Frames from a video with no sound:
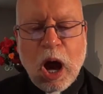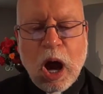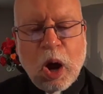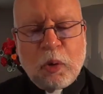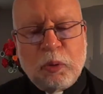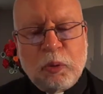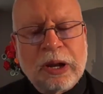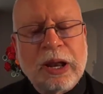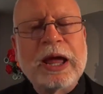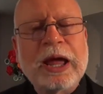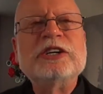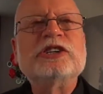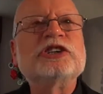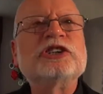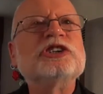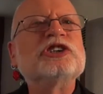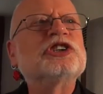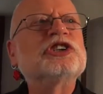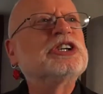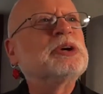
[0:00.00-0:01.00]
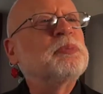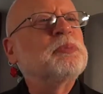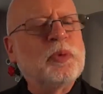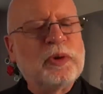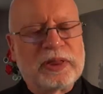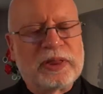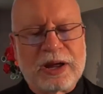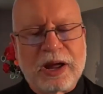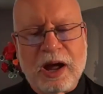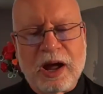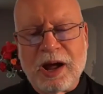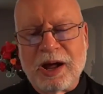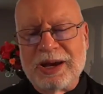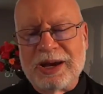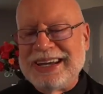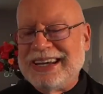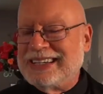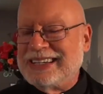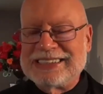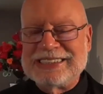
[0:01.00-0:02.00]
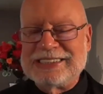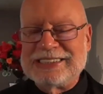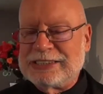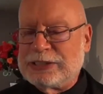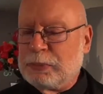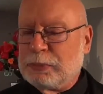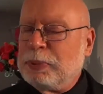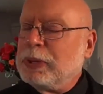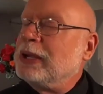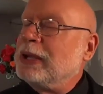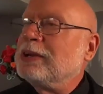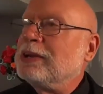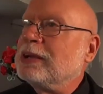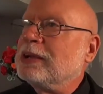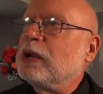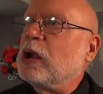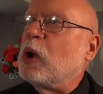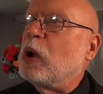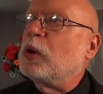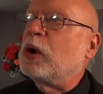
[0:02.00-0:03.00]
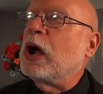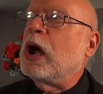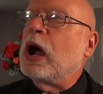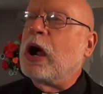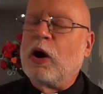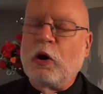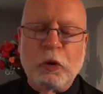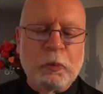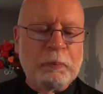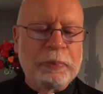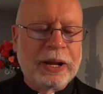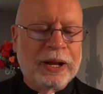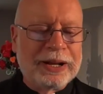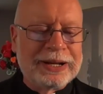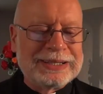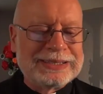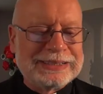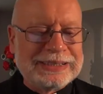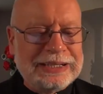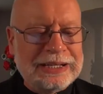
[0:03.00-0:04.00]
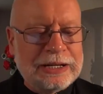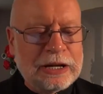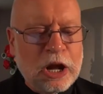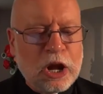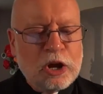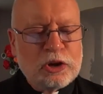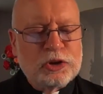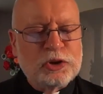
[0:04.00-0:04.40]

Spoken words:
Our relationship with God isn't dependent on our ability